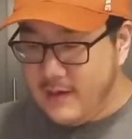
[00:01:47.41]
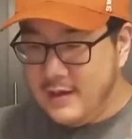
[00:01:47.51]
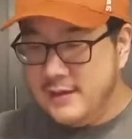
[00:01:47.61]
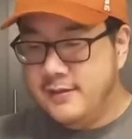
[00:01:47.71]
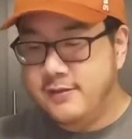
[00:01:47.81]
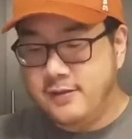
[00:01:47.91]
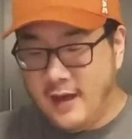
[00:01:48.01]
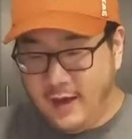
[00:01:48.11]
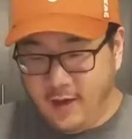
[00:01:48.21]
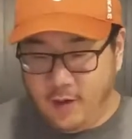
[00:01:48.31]

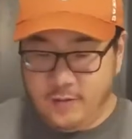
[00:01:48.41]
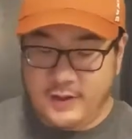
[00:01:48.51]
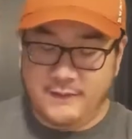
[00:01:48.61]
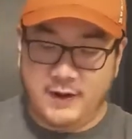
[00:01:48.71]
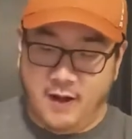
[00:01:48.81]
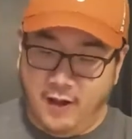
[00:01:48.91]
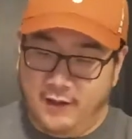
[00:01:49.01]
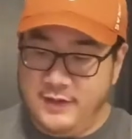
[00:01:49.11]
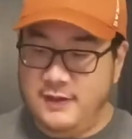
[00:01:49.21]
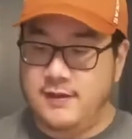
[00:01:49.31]
So, given all
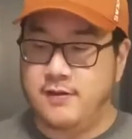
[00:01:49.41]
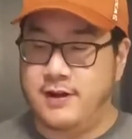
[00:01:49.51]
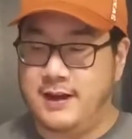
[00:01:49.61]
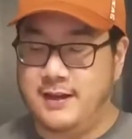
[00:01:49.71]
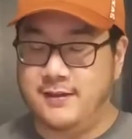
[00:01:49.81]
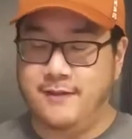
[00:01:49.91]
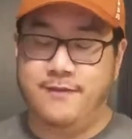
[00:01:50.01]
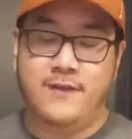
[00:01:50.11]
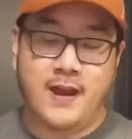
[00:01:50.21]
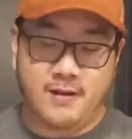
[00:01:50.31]
of these ingredients,
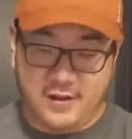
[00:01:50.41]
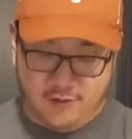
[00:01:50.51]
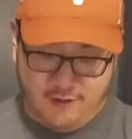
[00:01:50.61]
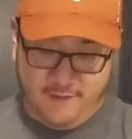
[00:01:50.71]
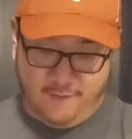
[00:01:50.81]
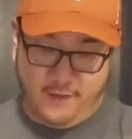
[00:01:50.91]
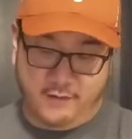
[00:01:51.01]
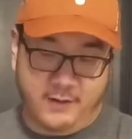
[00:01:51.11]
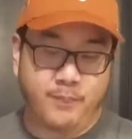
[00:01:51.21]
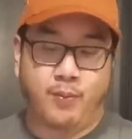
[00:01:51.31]
very
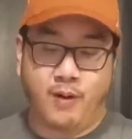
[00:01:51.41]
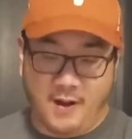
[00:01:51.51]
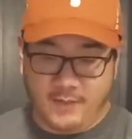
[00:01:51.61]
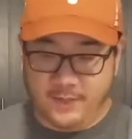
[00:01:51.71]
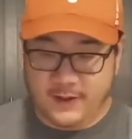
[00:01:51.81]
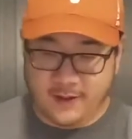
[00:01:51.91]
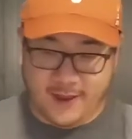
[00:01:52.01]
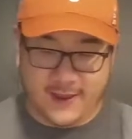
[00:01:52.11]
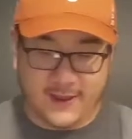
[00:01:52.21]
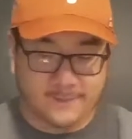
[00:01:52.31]
straightforward, probably
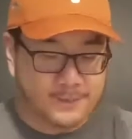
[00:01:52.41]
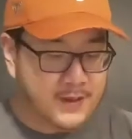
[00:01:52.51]
like